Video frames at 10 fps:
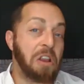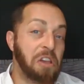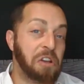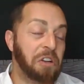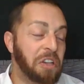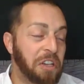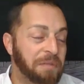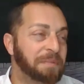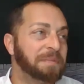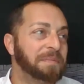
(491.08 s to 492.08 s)

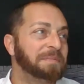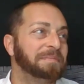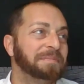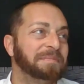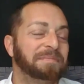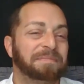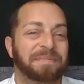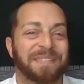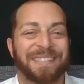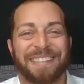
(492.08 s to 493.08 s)
illegally,
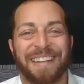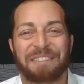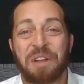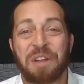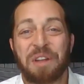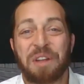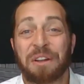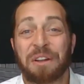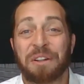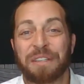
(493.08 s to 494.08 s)
if
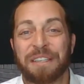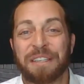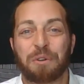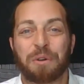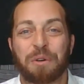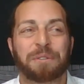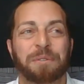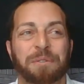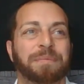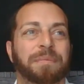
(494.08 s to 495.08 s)
not unlawfully, of
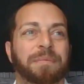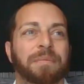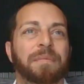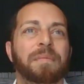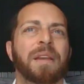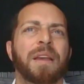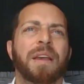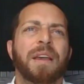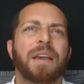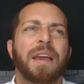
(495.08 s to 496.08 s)
course.
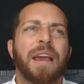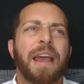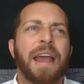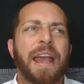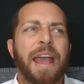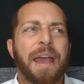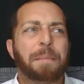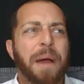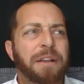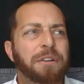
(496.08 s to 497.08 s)

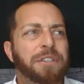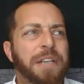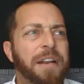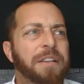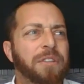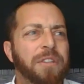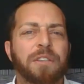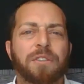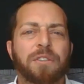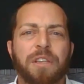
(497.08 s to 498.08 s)
And my understanding is
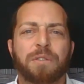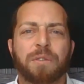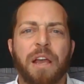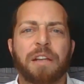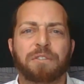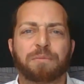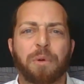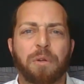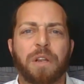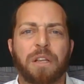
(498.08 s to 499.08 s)
that these
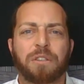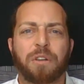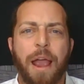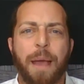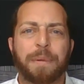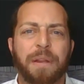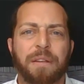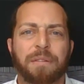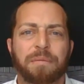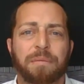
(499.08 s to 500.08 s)
kinds of protests are
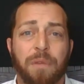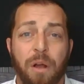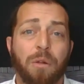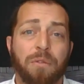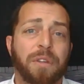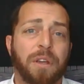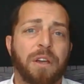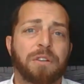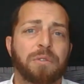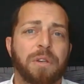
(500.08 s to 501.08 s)
happening all over
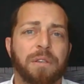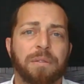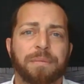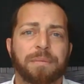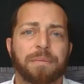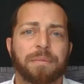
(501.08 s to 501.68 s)
the country.